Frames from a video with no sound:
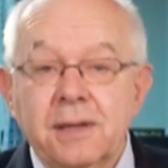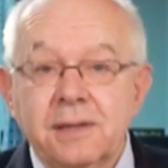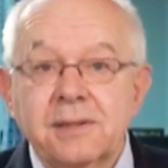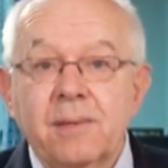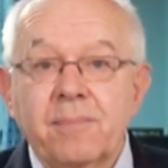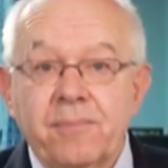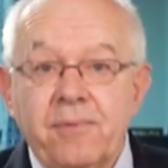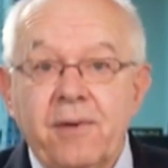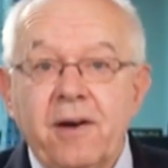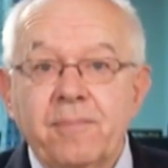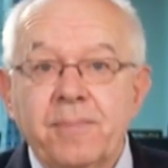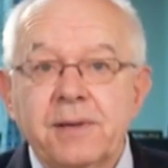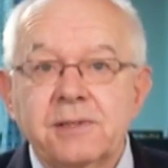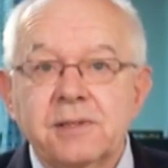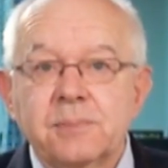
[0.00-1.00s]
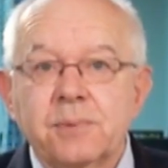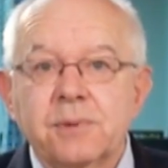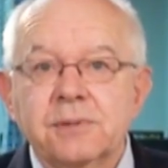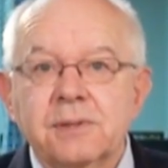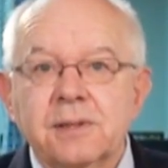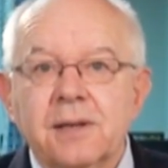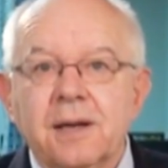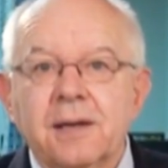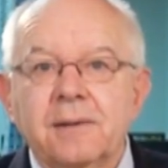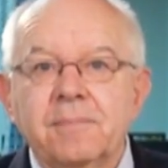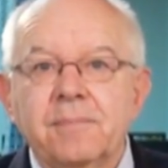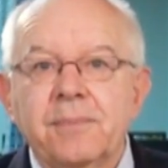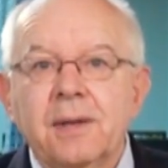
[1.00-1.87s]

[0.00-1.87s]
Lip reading: That's up 5 basis points today.